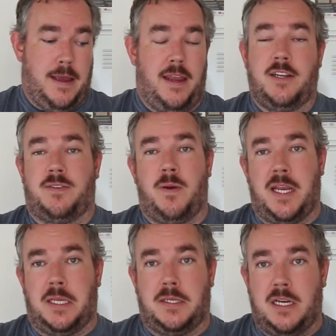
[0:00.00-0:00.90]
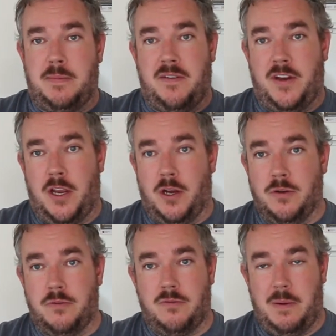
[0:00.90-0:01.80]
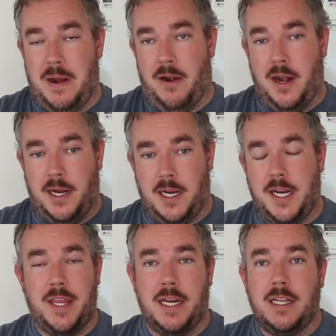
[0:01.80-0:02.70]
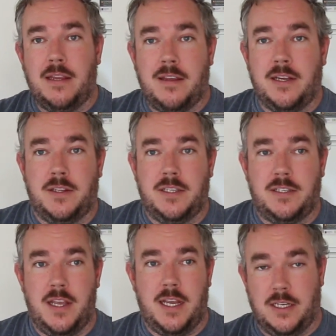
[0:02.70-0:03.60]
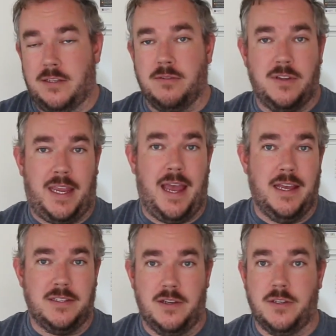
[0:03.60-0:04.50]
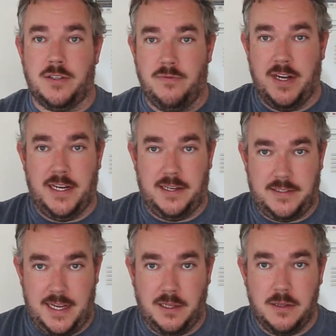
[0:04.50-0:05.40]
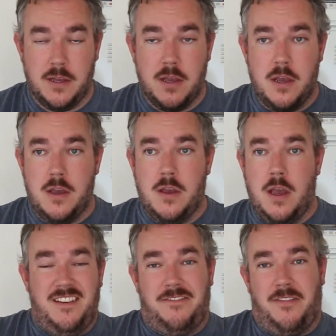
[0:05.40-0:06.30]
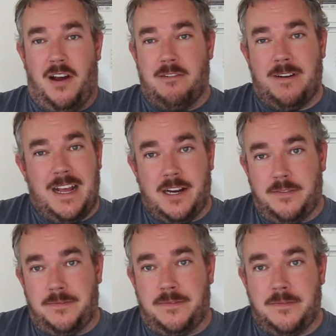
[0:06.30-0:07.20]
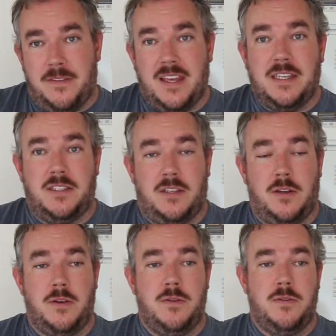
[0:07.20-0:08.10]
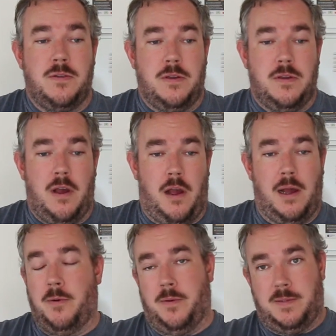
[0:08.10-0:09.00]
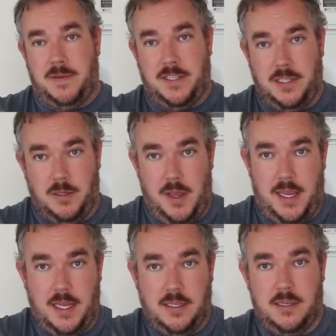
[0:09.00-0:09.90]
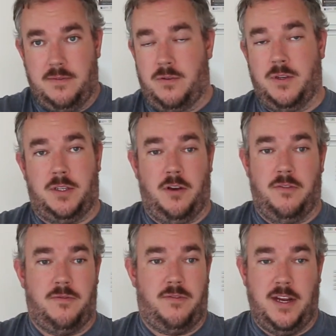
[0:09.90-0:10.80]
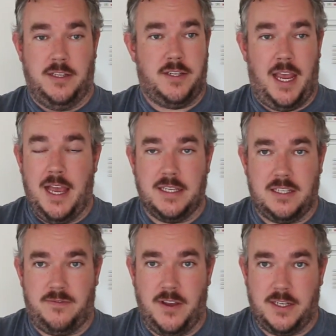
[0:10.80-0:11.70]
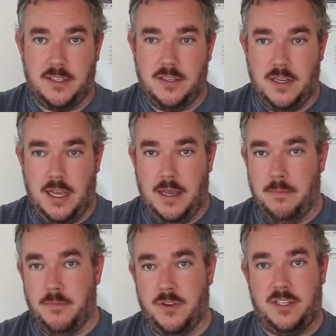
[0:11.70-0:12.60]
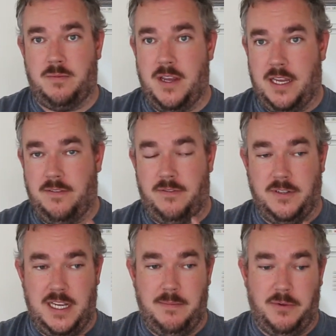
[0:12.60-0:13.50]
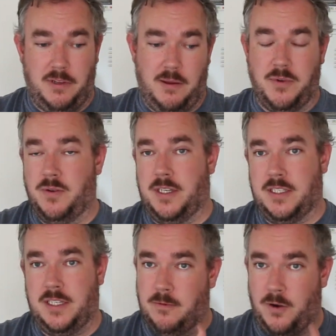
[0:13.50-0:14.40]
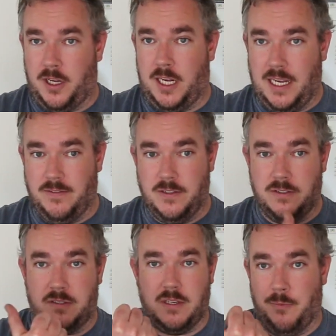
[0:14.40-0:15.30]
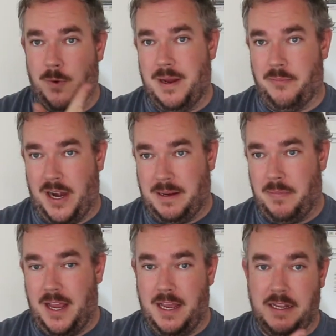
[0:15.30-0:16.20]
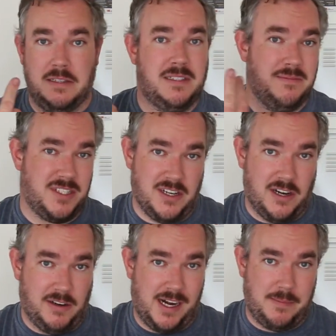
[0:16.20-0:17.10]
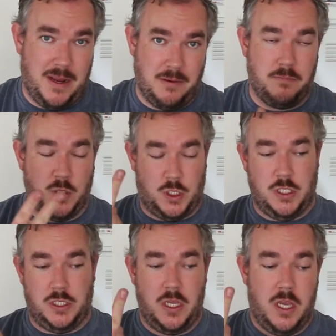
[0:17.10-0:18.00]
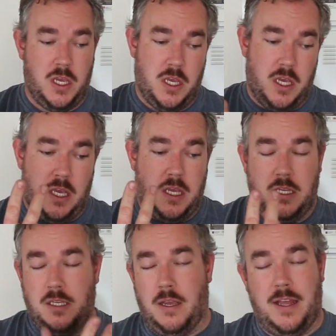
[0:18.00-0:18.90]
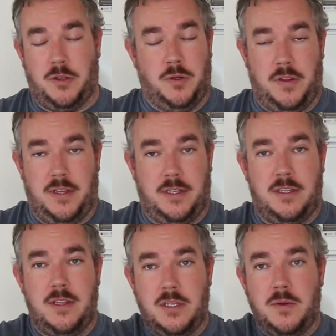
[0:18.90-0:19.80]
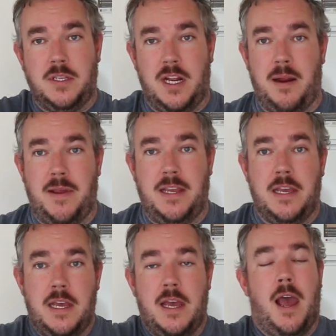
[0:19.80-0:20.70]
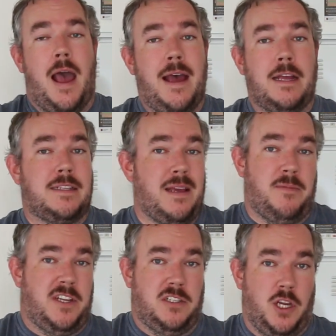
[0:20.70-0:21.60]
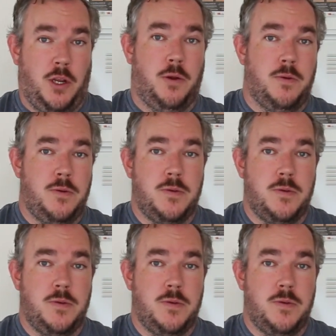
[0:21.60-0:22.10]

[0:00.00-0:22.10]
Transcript: Each week is going to be a video repairing another little thing on this thing until the car's nice and ready to sell. If I run out of things to do, I'm always busy on the weekends. I've always got friends' cars to fix. This weekend, for example, I'm doing a set of rocker covers, some rear brake pads, some steering rack mount bushes, so that sort of thing. So there's always going to be something to do.